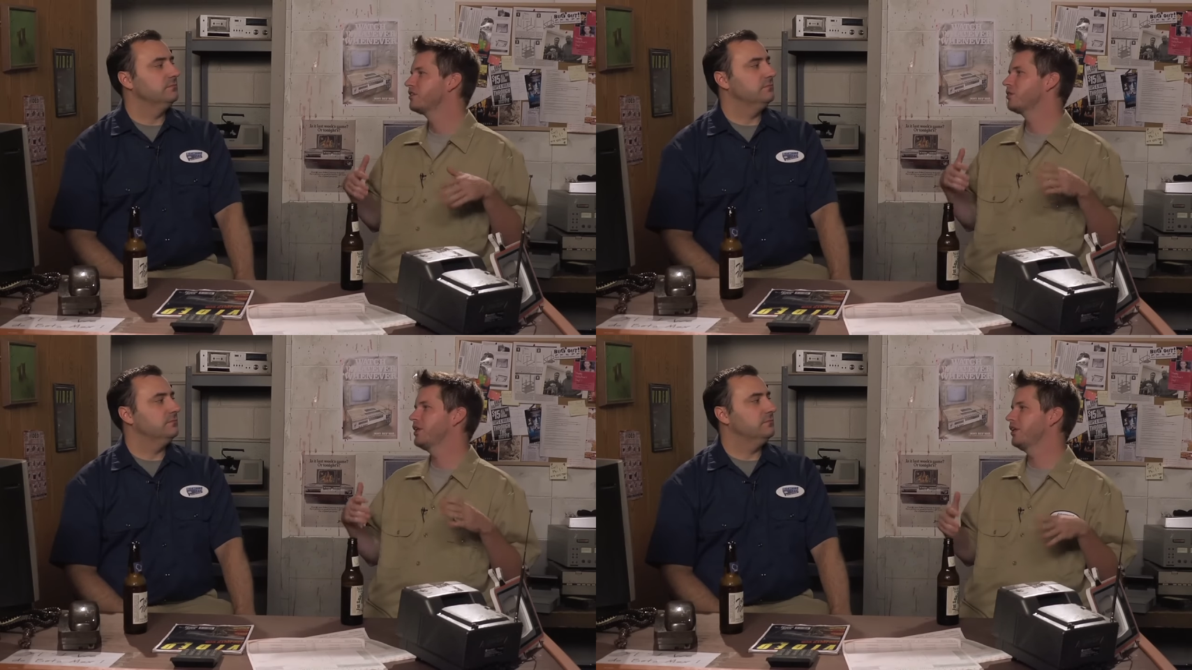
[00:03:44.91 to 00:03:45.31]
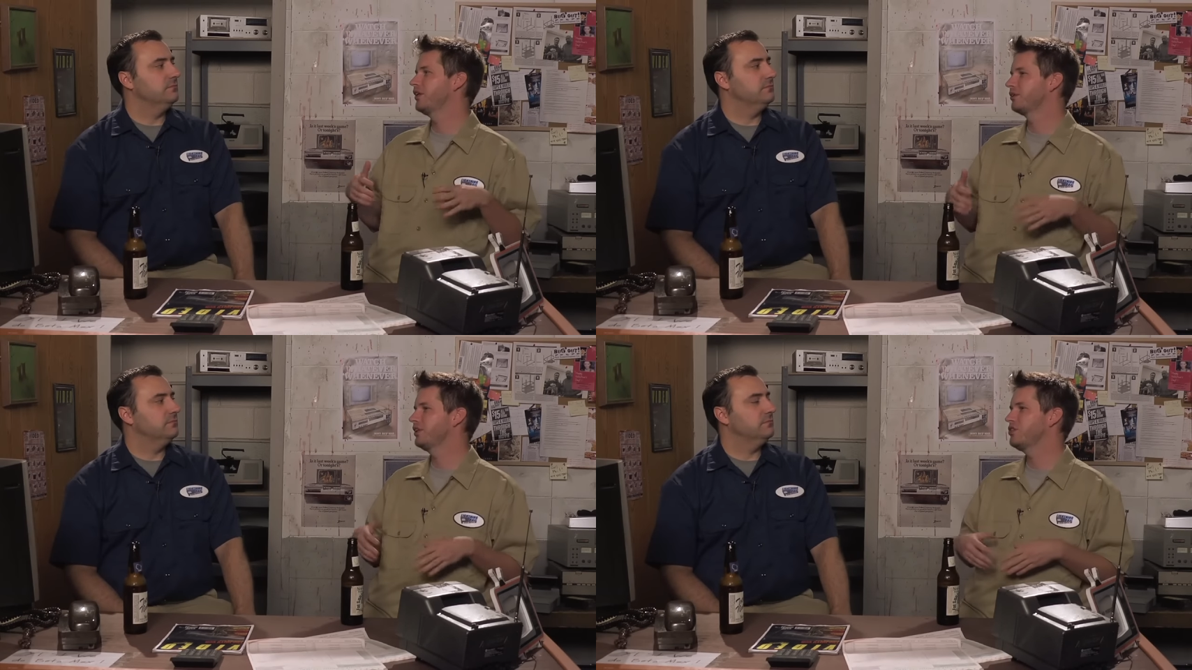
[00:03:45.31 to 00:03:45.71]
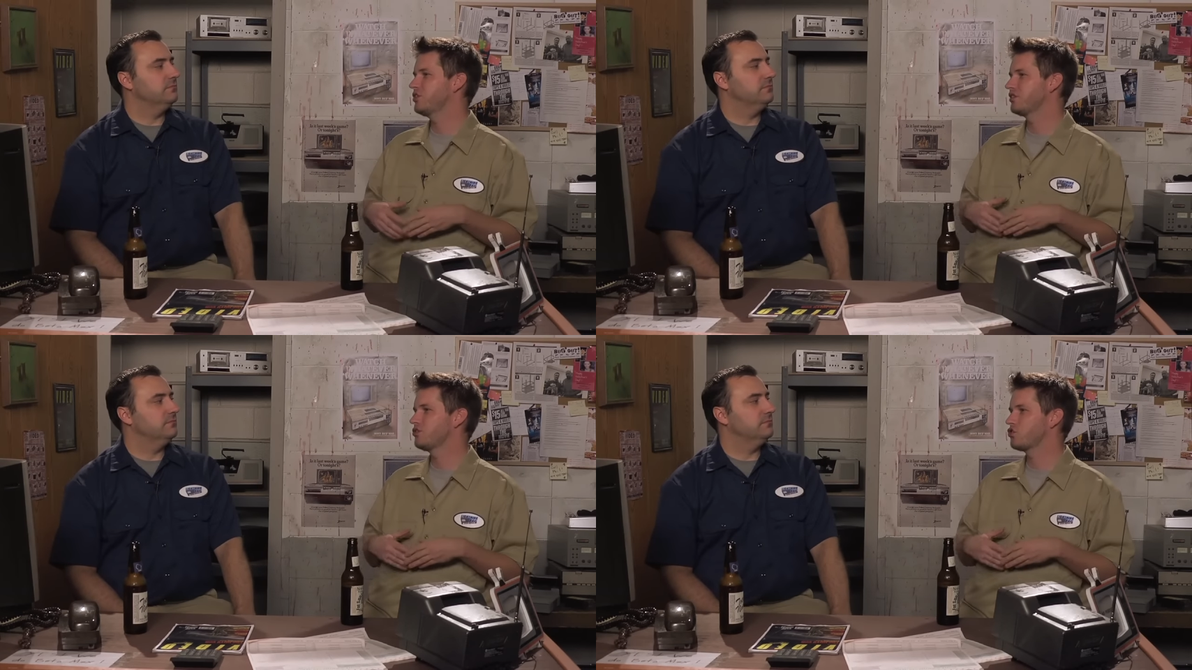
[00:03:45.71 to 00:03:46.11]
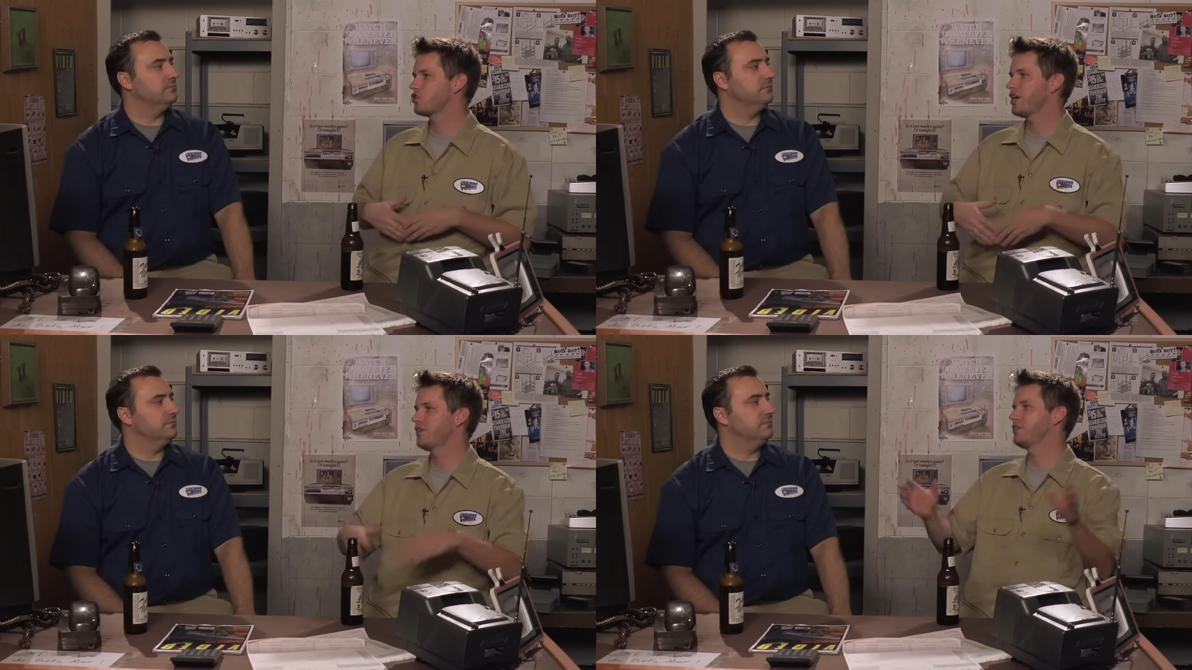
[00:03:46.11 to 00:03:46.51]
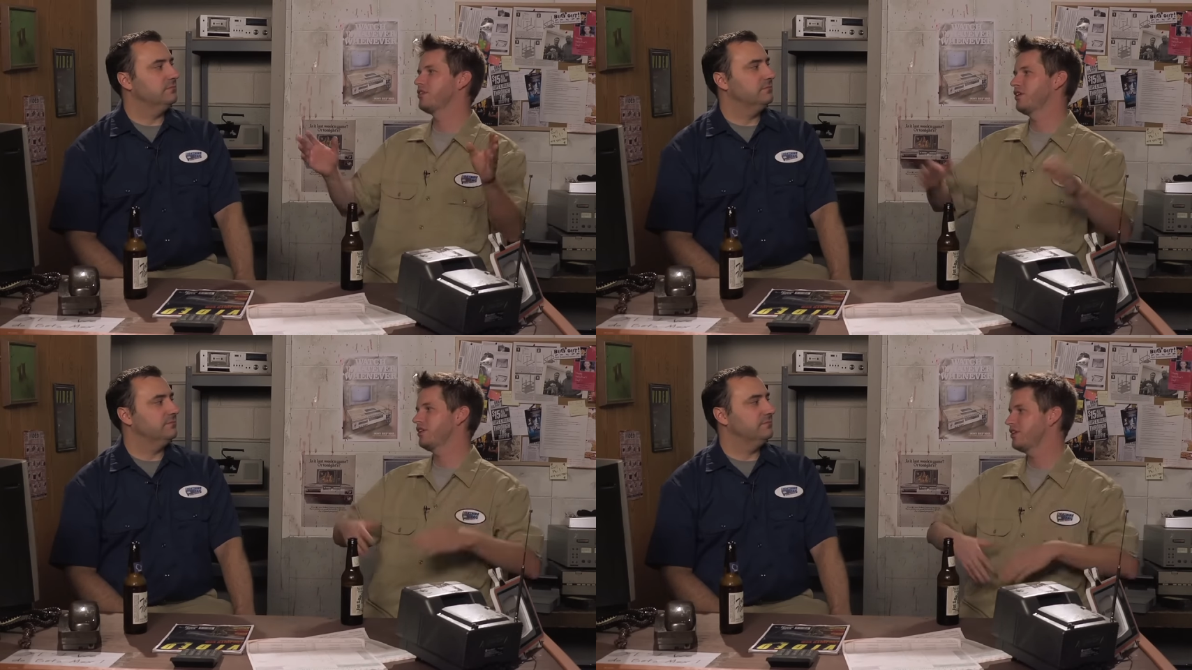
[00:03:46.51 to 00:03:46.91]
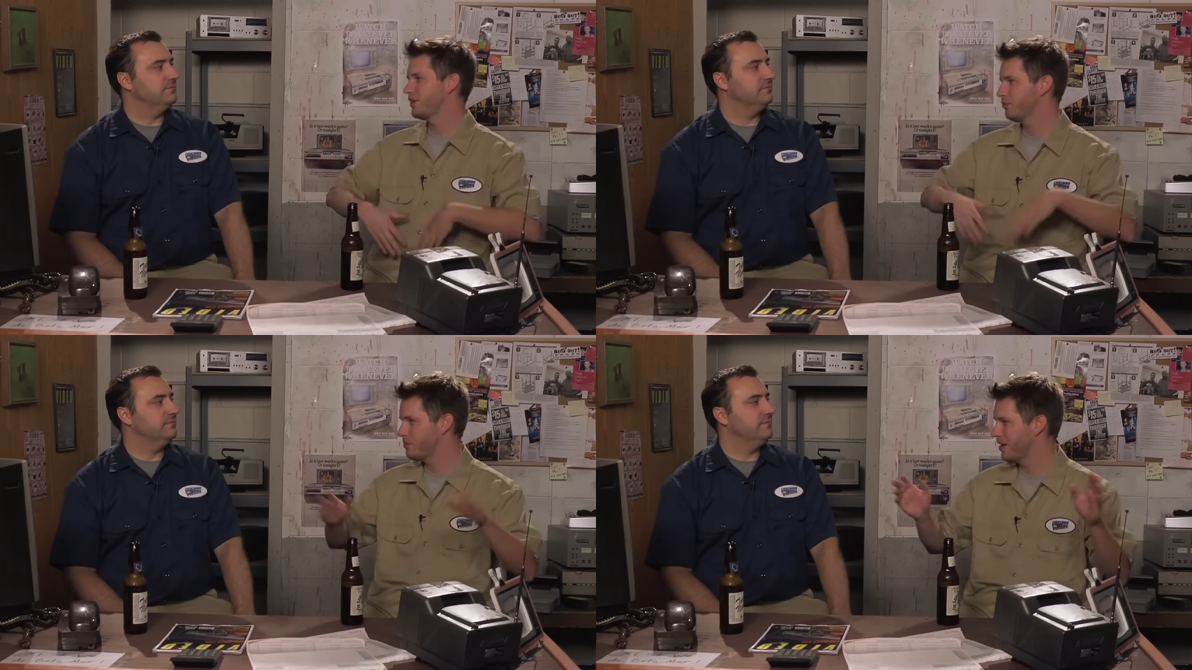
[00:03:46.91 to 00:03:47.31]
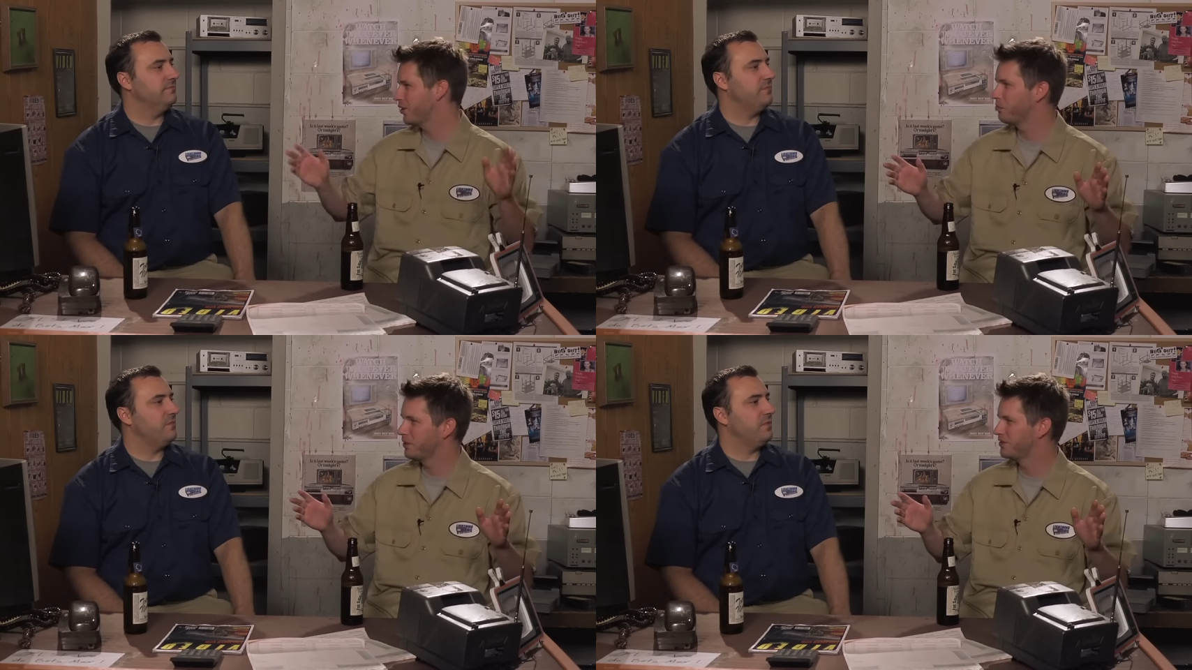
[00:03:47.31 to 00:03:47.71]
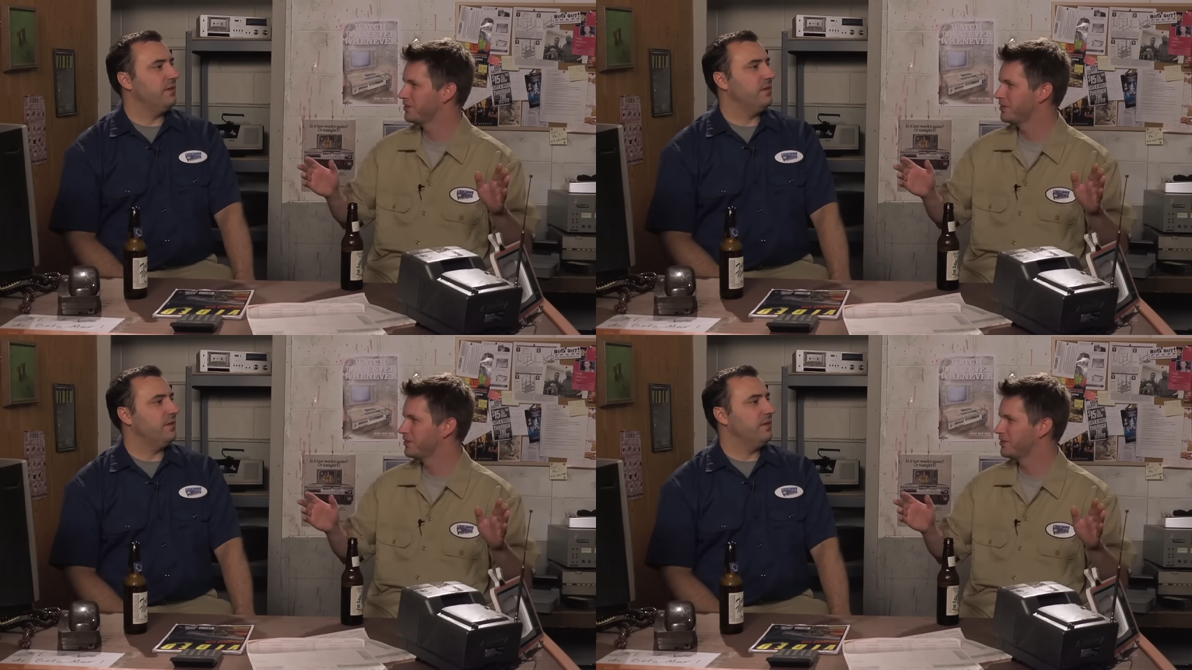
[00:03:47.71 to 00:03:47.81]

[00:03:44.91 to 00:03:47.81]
Speaker 1: So he literally just shot the Dawn of the Dead remake opening